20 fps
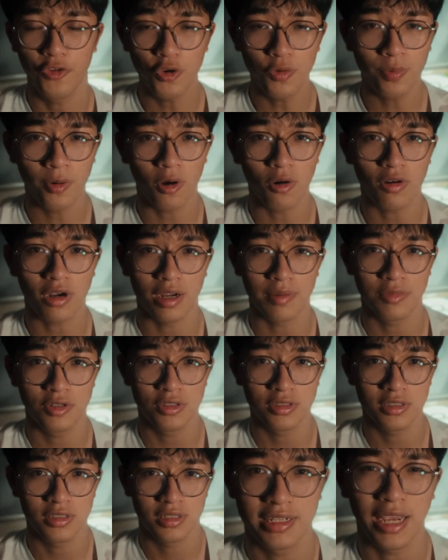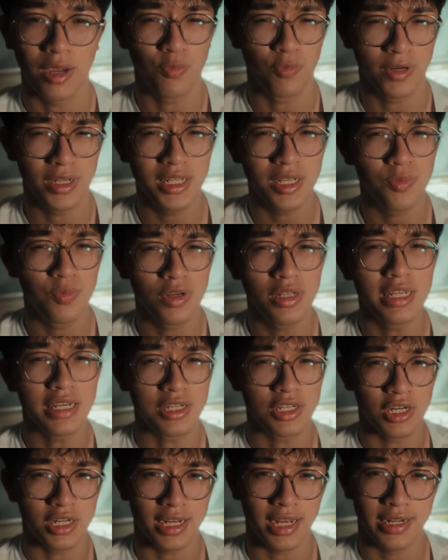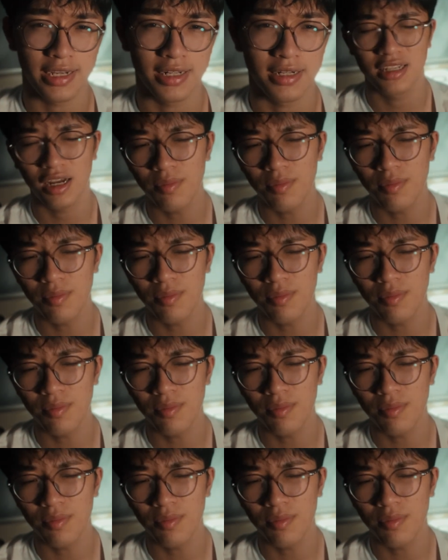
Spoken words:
Few programmers get really good at it.